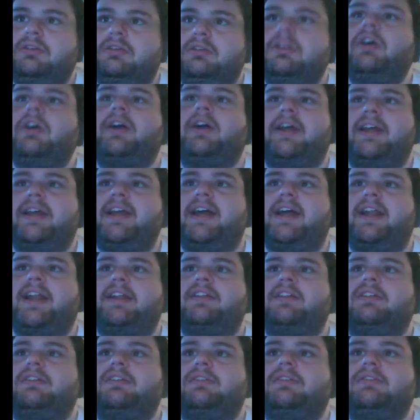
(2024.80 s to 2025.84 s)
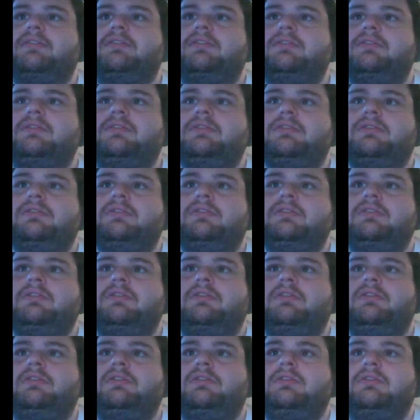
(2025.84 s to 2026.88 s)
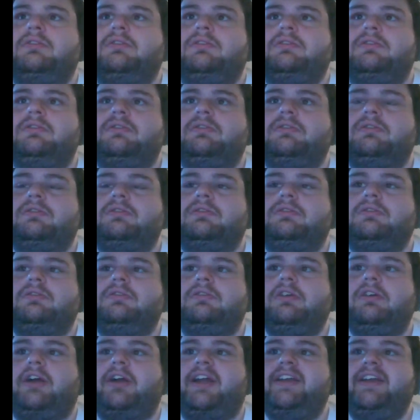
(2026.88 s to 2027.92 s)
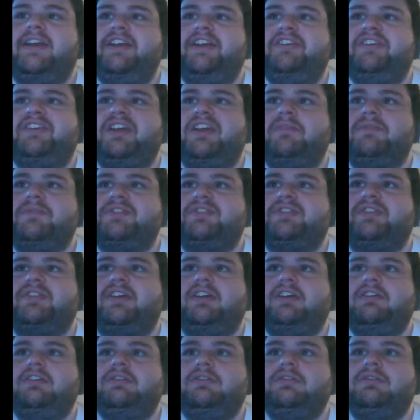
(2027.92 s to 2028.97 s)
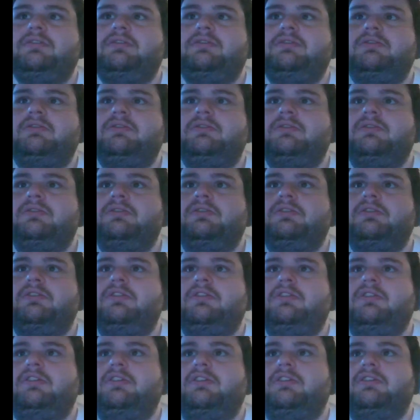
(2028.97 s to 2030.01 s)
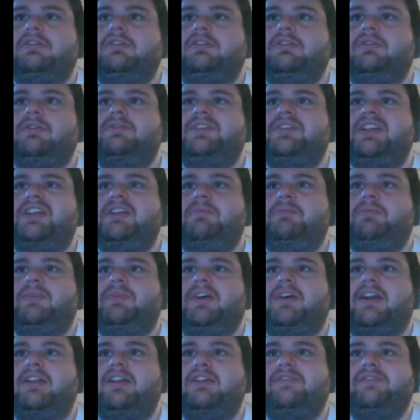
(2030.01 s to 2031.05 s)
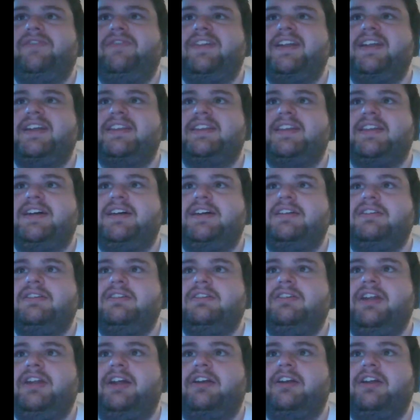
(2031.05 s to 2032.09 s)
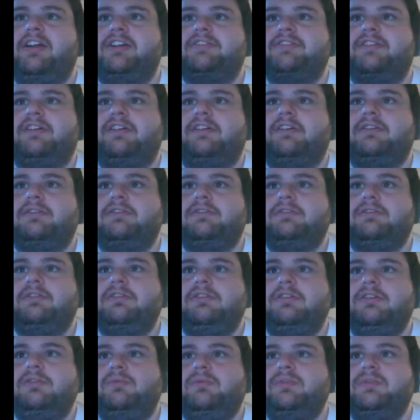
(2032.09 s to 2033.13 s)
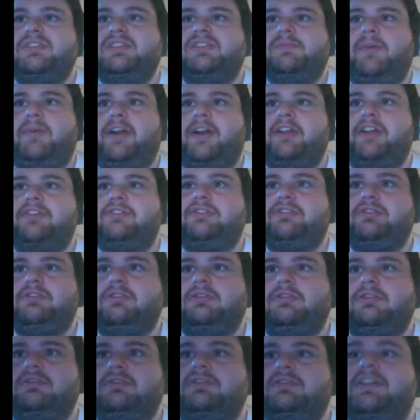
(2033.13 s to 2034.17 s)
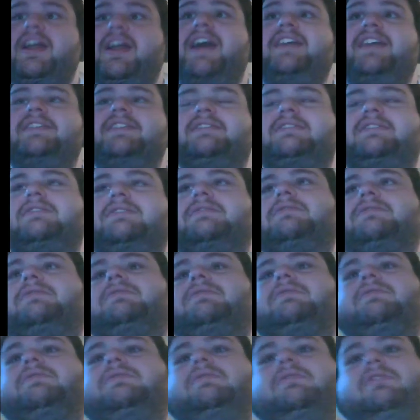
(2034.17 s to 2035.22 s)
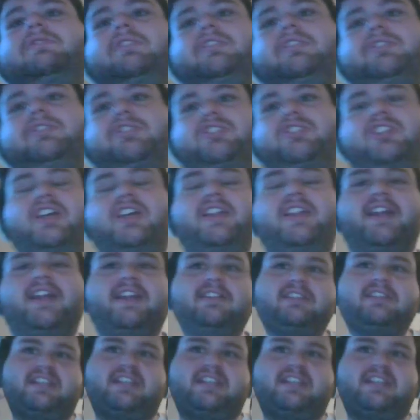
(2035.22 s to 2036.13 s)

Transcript: Okay, got it. Okay, you got your damage in there. Go deep. I don't know if I like that. Good air dodge, though. What's the punish? Nice. Good shit. That killed it.